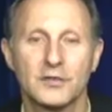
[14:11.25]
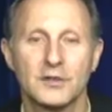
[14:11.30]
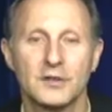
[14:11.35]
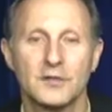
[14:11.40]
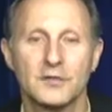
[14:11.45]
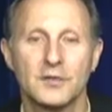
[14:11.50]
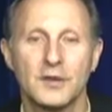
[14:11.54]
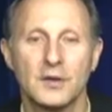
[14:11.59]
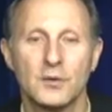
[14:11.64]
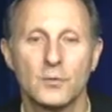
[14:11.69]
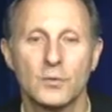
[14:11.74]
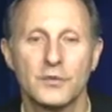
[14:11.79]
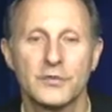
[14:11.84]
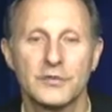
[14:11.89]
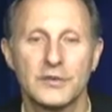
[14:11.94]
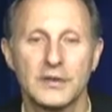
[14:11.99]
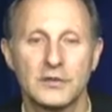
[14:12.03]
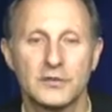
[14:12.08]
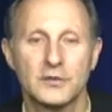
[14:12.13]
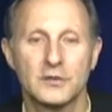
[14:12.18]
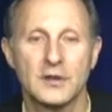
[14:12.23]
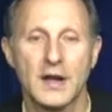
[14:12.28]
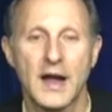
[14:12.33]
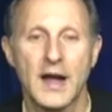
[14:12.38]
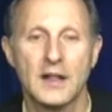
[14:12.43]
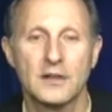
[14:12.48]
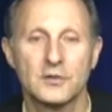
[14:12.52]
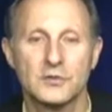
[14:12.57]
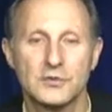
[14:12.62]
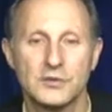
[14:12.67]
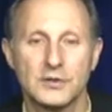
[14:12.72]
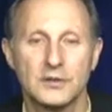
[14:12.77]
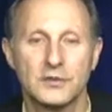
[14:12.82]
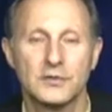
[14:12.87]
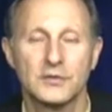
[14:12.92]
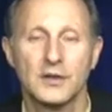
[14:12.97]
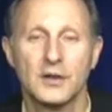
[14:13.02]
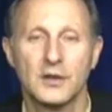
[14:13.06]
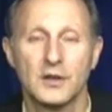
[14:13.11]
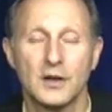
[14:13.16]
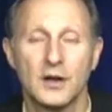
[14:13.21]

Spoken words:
live with seasonal allergies